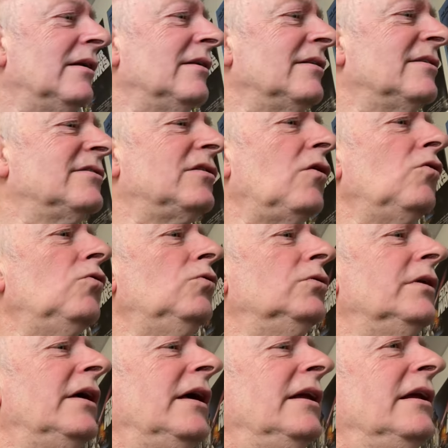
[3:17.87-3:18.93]

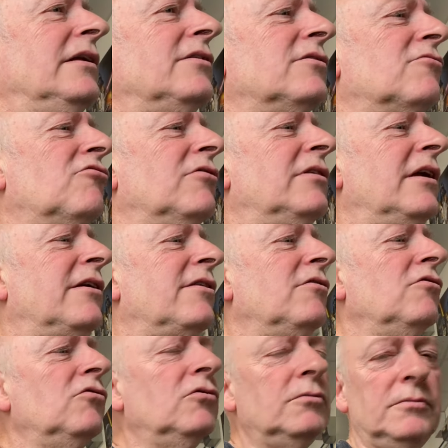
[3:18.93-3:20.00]
Sold in its
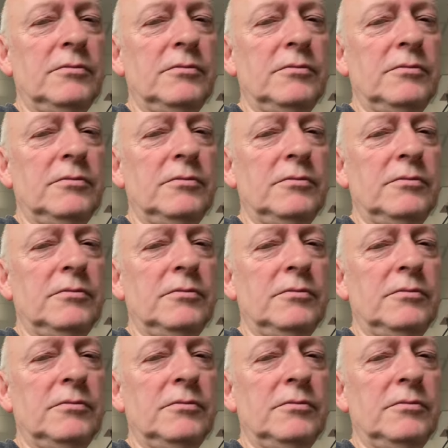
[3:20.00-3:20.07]
traditional